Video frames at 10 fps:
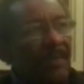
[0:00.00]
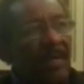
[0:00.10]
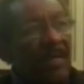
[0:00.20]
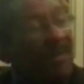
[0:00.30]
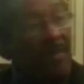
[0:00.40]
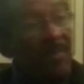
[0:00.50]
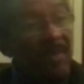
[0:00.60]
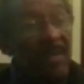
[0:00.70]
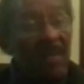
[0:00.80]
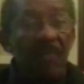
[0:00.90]
When I left
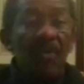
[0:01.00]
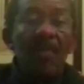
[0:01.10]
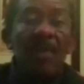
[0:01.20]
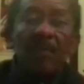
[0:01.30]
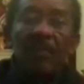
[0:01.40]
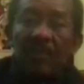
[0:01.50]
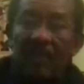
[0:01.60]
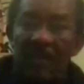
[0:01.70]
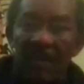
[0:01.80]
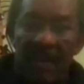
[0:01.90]
Liberia, I left all my
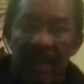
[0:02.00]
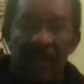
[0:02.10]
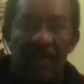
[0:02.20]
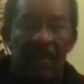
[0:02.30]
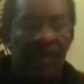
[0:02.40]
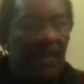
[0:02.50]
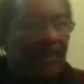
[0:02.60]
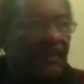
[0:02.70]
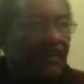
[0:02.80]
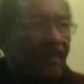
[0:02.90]
books and all that stuff, blah,
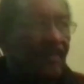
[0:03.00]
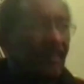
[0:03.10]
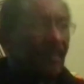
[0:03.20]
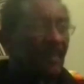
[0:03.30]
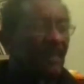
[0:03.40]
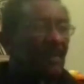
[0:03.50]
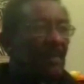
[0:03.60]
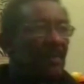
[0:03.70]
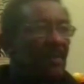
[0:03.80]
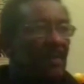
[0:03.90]
blah.
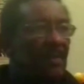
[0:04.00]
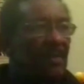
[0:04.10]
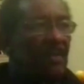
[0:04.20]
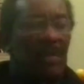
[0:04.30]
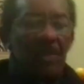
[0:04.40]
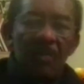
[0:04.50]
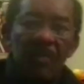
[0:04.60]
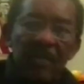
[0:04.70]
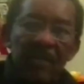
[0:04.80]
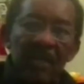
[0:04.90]
Somebody
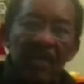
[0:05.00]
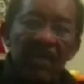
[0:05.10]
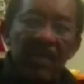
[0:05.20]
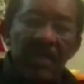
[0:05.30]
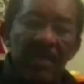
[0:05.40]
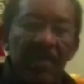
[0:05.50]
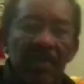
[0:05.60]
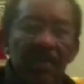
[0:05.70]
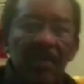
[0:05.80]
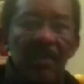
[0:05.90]
went back to Liberia. I said,
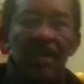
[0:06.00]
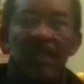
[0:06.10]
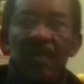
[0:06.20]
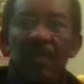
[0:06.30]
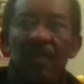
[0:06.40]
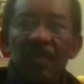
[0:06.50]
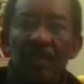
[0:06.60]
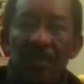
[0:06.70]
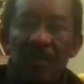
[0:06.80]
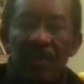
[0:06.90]
Ben, when you go to Liberia, go to
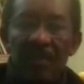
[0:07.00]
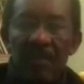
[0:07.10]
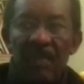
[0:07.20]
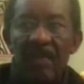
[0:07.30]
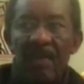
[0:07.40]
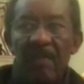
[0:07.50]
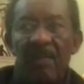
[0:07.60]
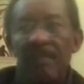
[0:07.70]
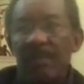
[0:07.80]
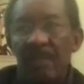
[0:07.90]
my office if you can. I
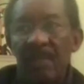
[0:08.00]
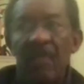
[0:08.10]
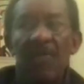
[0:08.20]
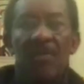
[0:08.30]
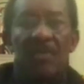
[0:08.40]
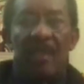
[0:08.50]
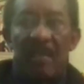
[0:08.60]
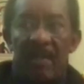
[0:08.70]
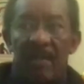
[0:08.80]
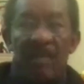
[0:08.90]
know the thing all
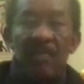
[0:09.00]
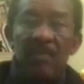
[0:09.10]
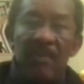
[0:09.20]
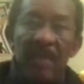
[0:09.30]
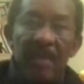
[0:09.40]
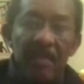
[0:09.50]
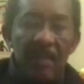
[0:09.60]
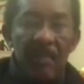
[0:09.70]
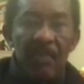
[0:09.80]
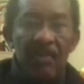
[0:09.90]
scattered now, but if you find any
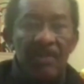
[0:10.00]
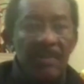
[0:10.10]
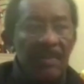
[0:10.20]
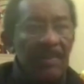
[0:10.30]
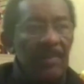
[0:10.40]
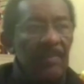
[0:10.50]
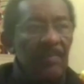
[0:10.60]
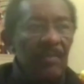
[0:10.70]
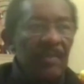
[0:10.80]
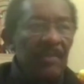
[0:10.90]
of my books, you
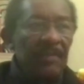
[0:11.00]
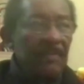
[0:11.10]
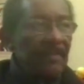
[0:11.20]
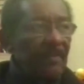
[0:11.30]
can bring it.